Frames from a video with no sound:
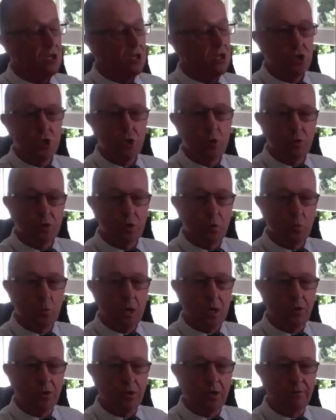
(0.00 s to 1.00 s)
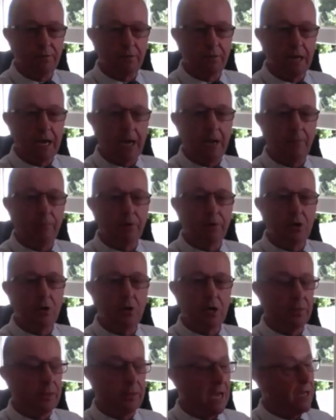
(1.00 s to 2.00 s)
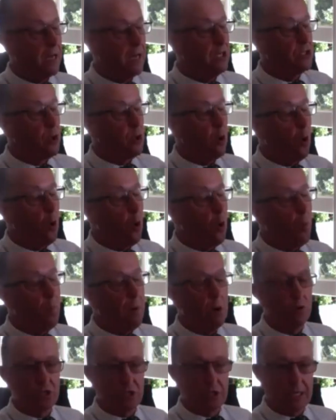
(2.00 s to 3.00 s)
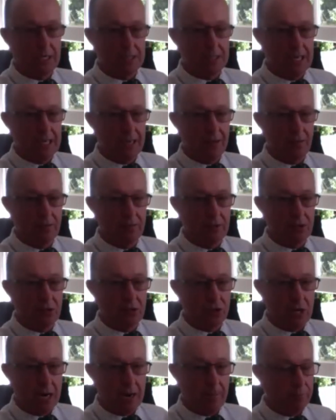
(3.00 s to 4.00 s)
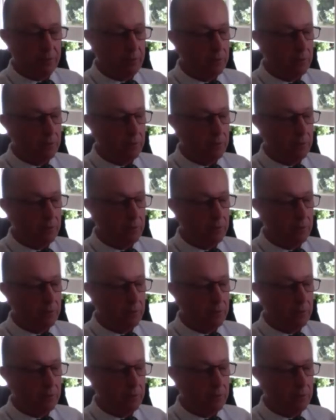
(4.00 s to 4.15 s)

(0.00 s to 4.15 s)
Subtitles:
chewed the weld off that and broken that, and is almost getting out of the trap.